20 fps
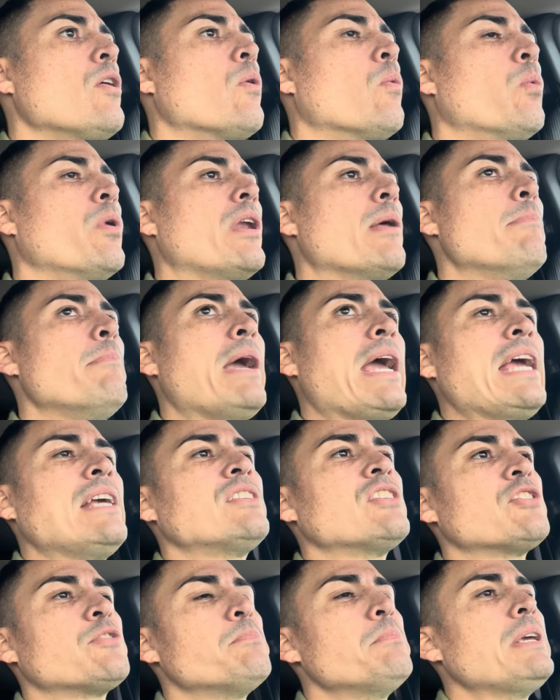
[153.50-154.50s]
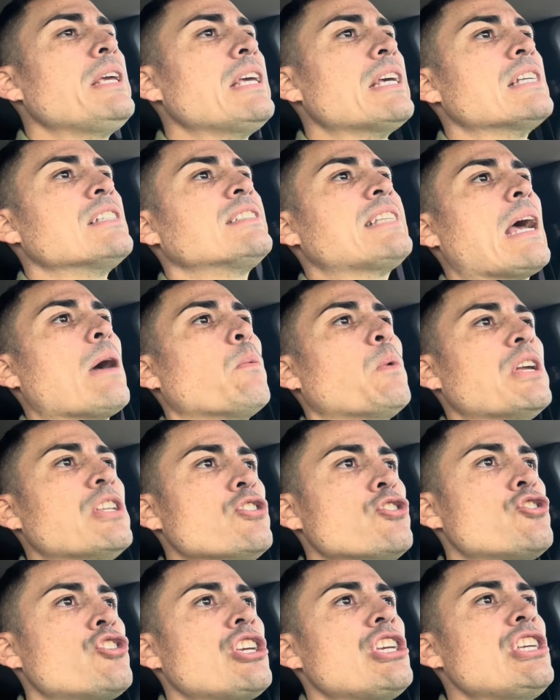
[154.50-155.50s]
What amazes me is that
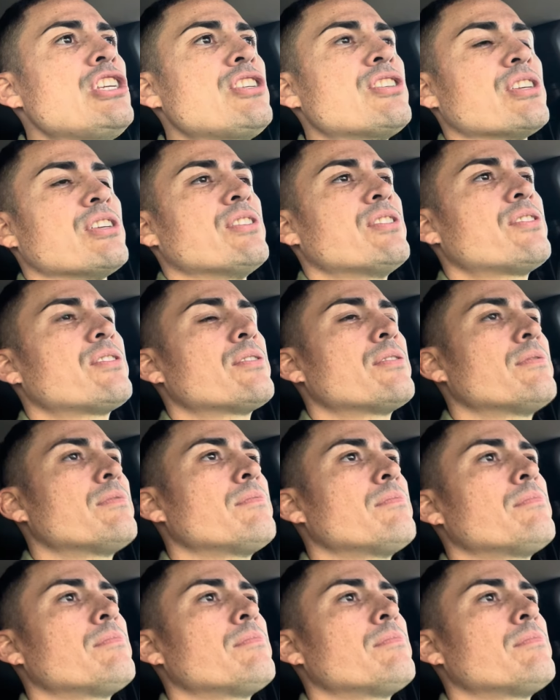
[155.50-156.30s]
when Jesus